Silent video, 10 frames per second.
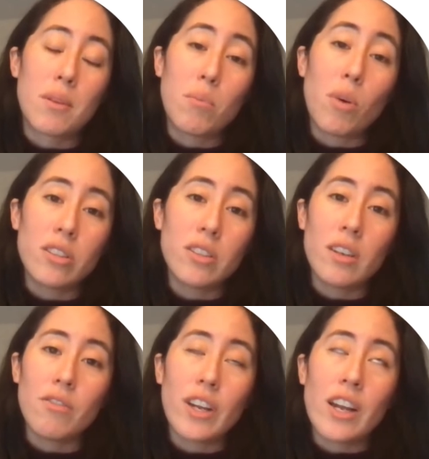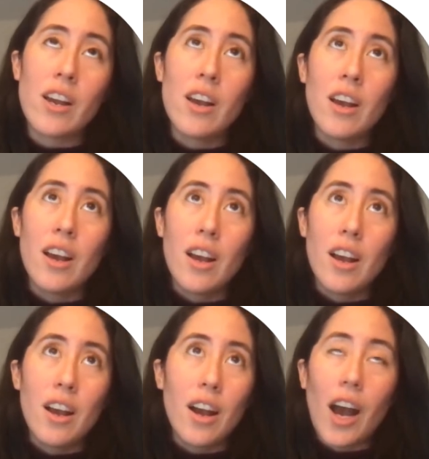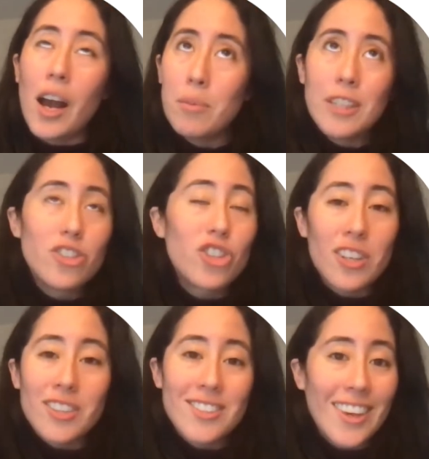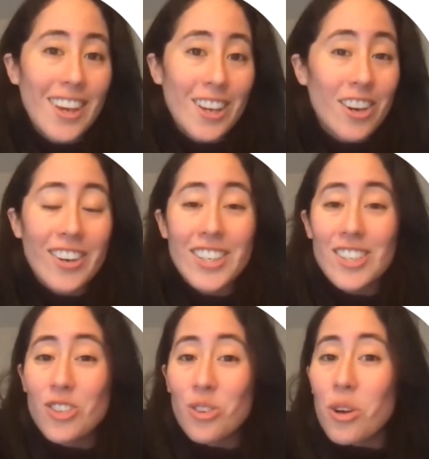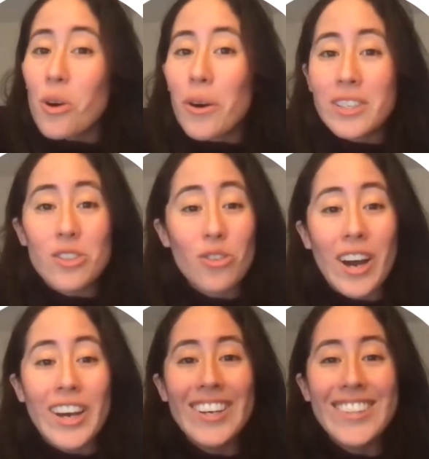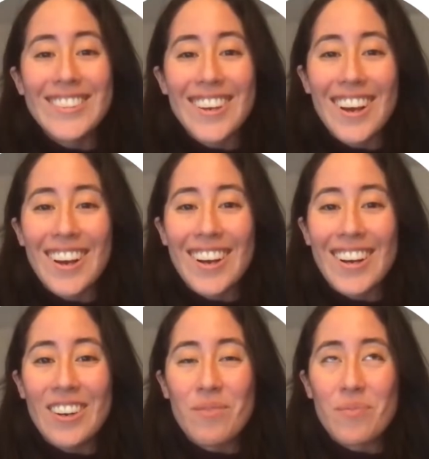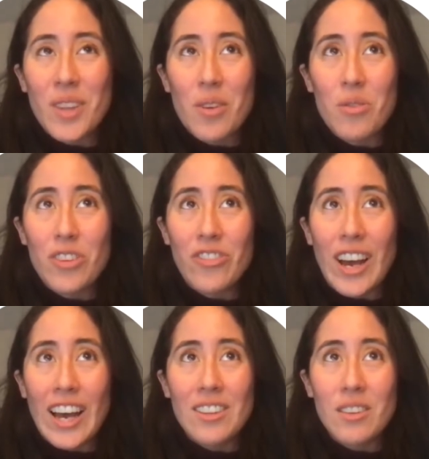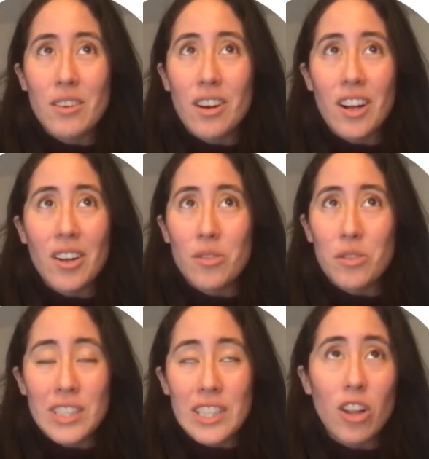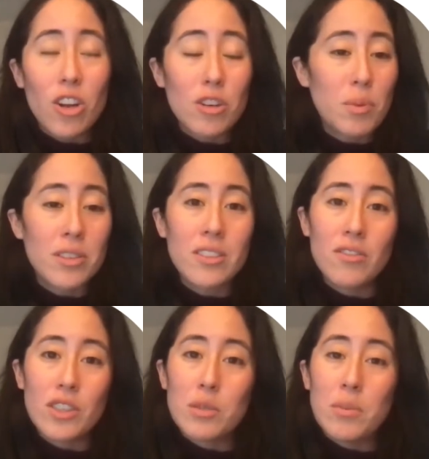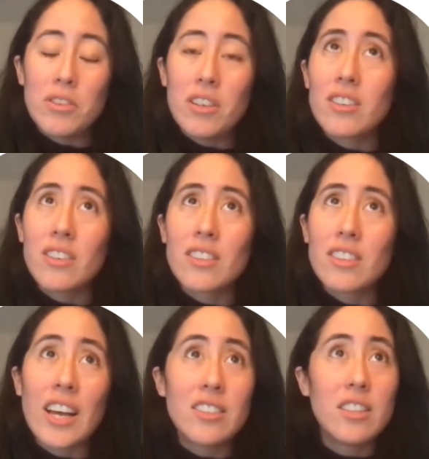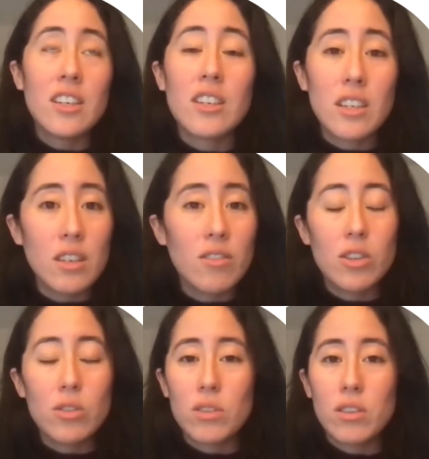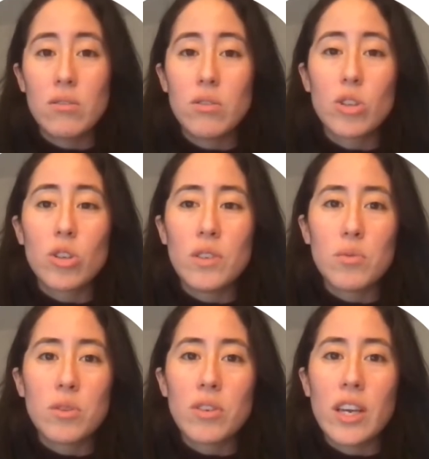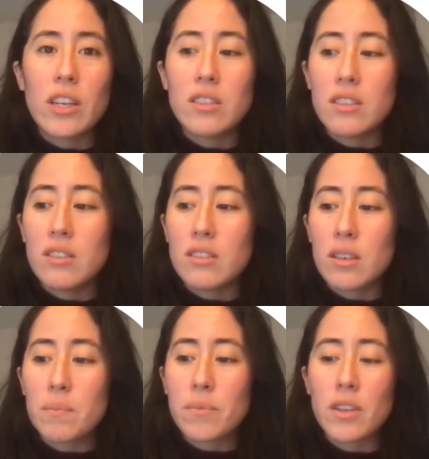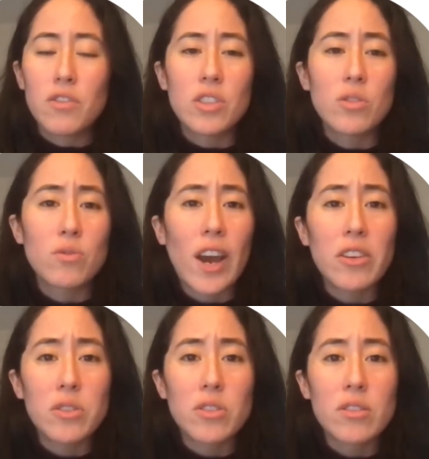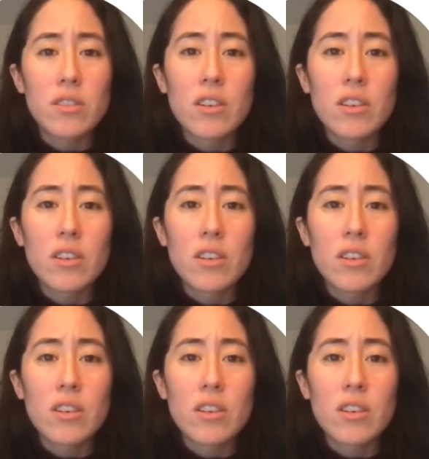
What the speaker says: positive. And I mean, just encouraged to go and try it. We've seen a lot of positive experiences last year. Even during COVID, we created this the versus virus